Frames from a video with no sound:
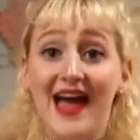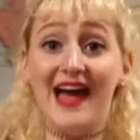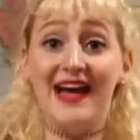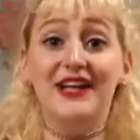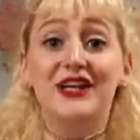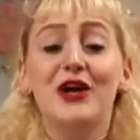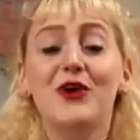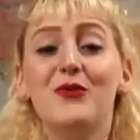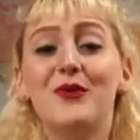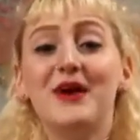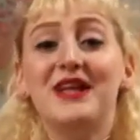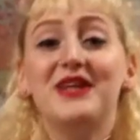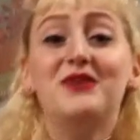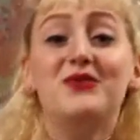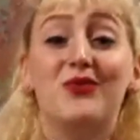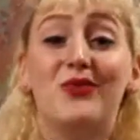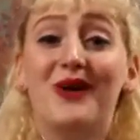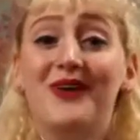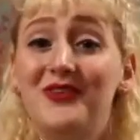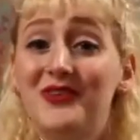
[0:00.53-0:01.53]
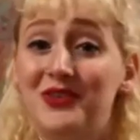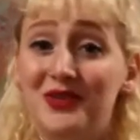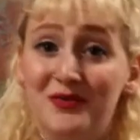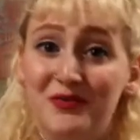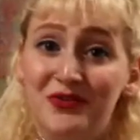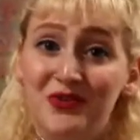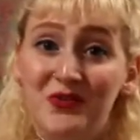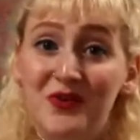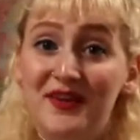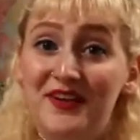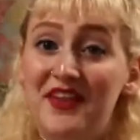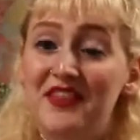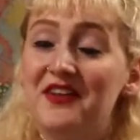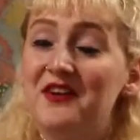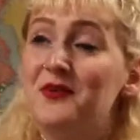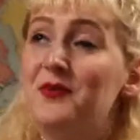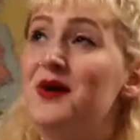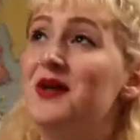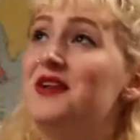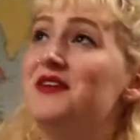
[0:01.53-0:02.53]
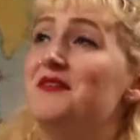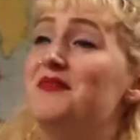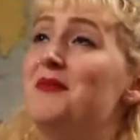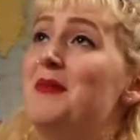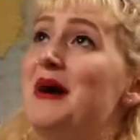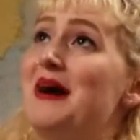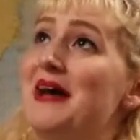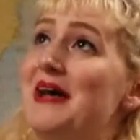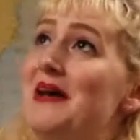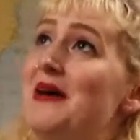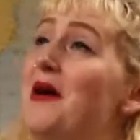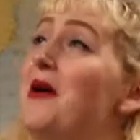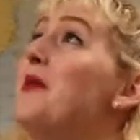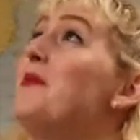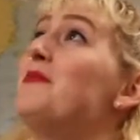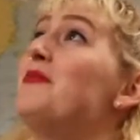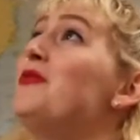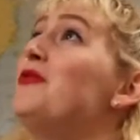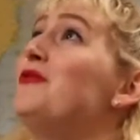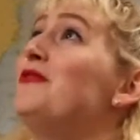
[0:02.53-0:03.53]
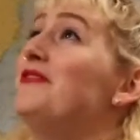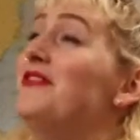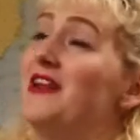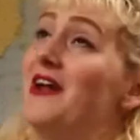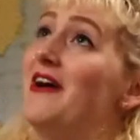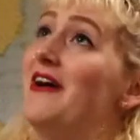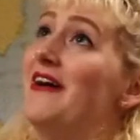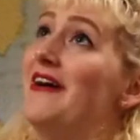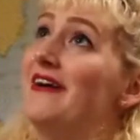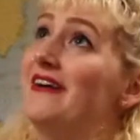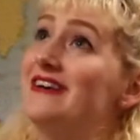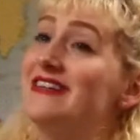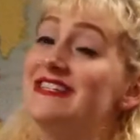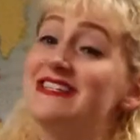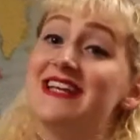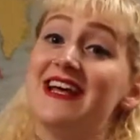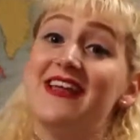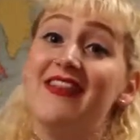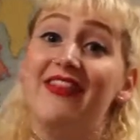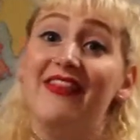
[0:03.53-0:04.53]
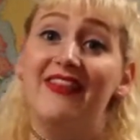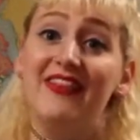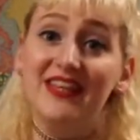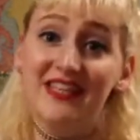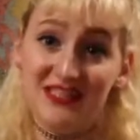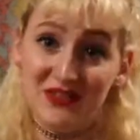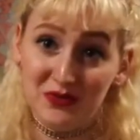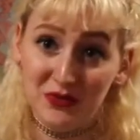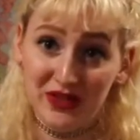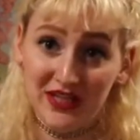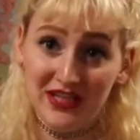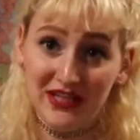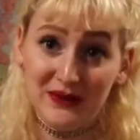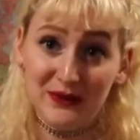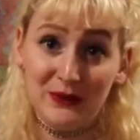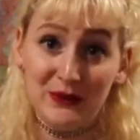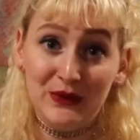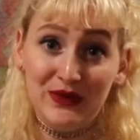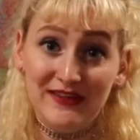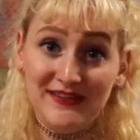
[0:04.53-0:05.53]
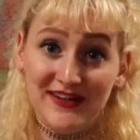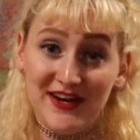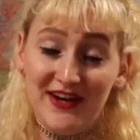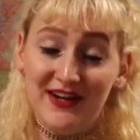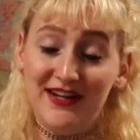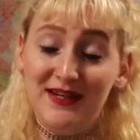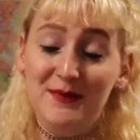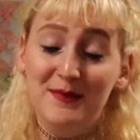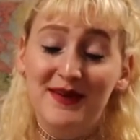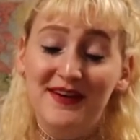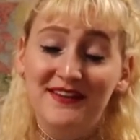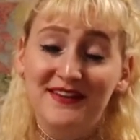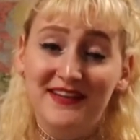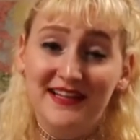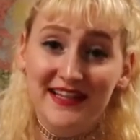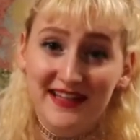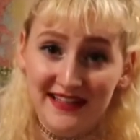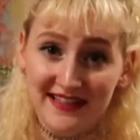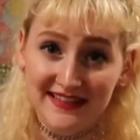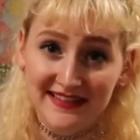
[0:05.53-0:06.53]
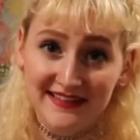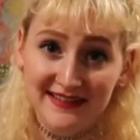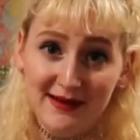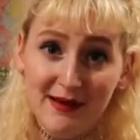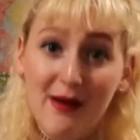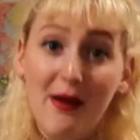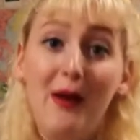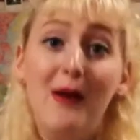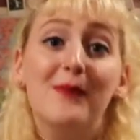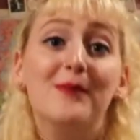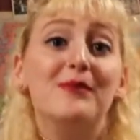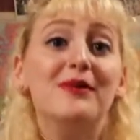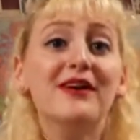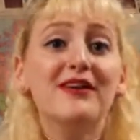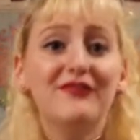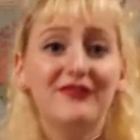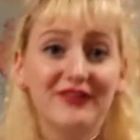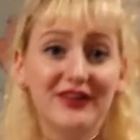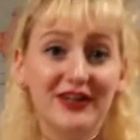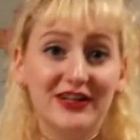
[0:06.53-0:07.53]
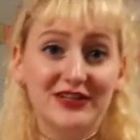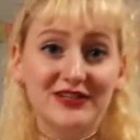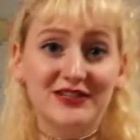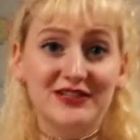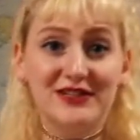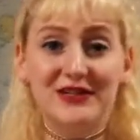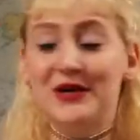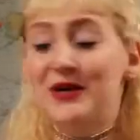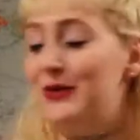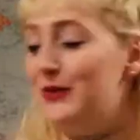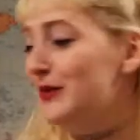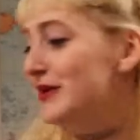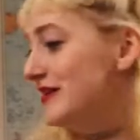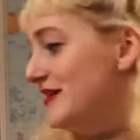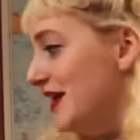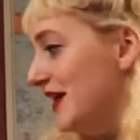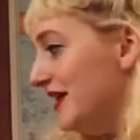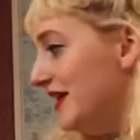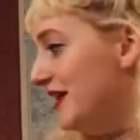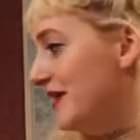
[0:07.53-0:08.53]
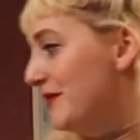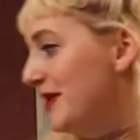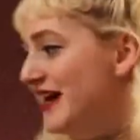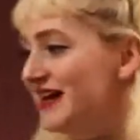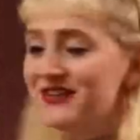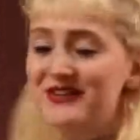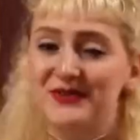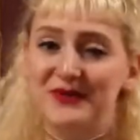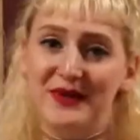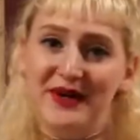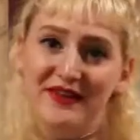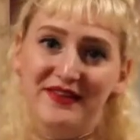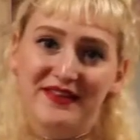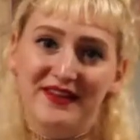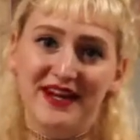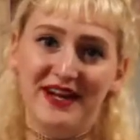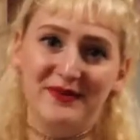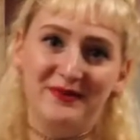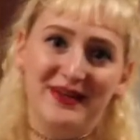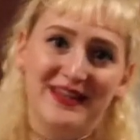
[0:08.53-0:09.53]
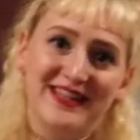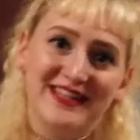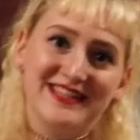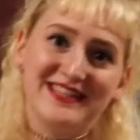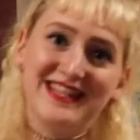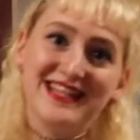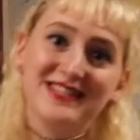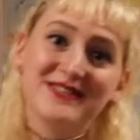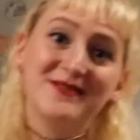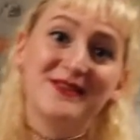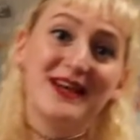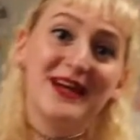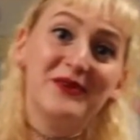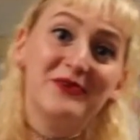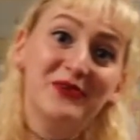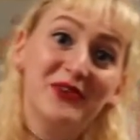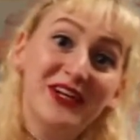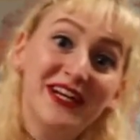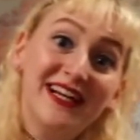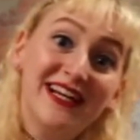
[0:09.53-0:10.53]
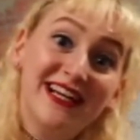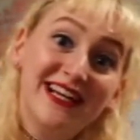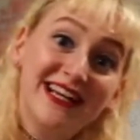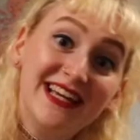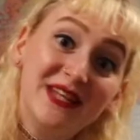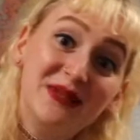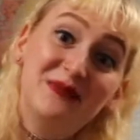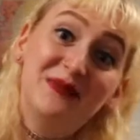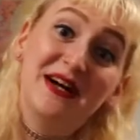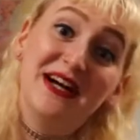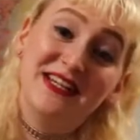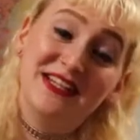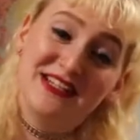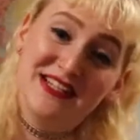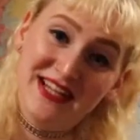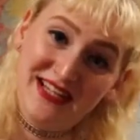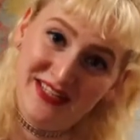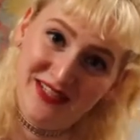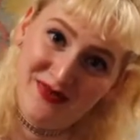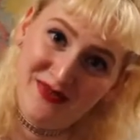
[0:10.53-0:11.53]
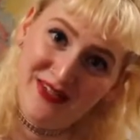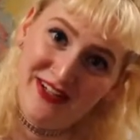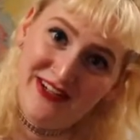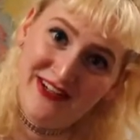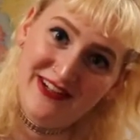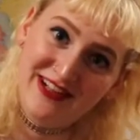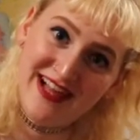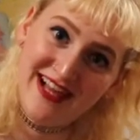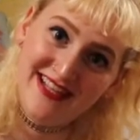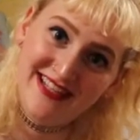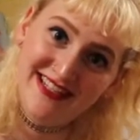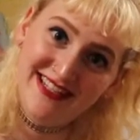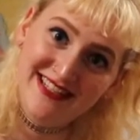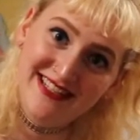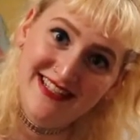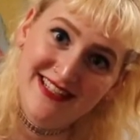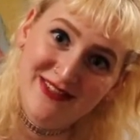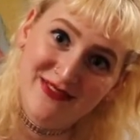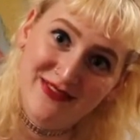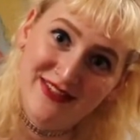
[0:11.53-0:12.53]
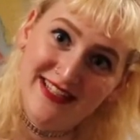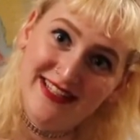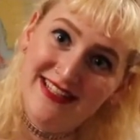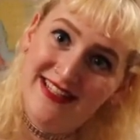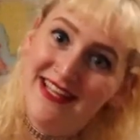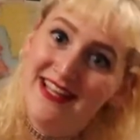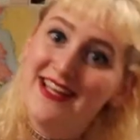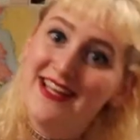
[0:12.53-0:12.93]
Hello and welcome to another one of my humble vlogs. This week we're talking about Lincoln, but first we're talking about Twelfth Night because that's what I'm reading in my Shakespeare class this week.